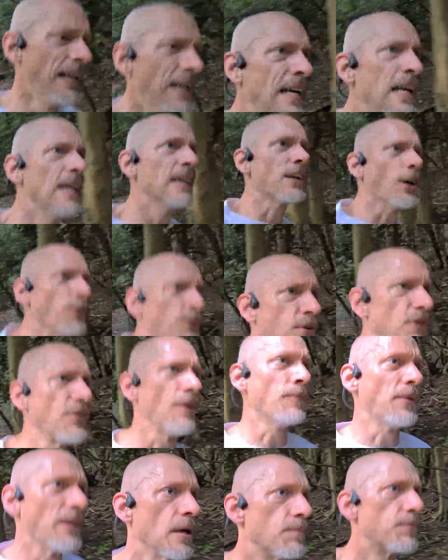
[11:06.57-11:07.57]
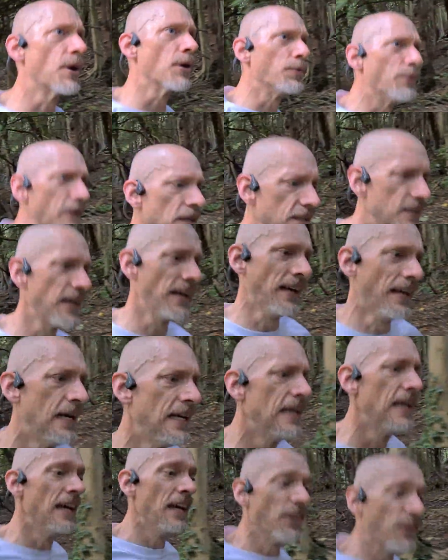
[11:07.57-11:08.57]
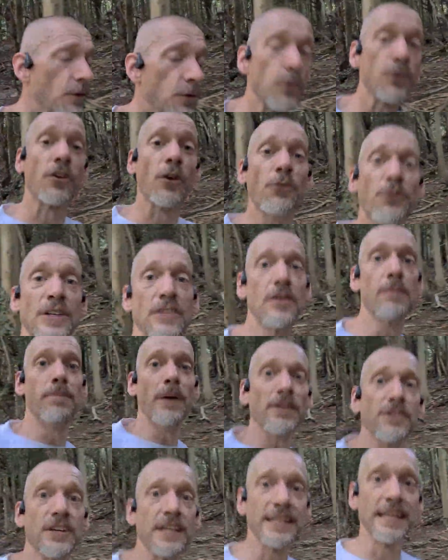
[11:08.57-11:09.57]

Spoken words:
Go for something appropriate that also fits your budget.